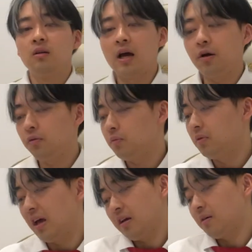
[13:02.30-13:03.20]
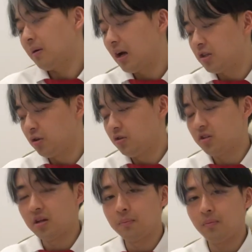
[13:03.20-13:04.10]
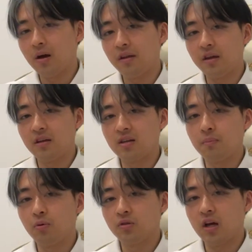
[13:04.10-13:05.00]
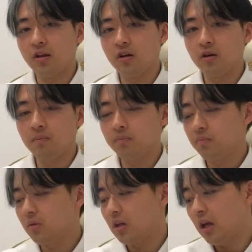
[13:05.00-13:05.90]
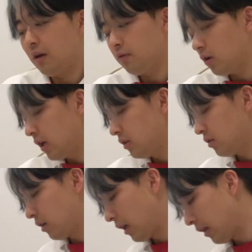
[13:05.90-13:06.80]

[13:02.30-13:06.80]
Now, like I showed you some other examples earlier, if you're into the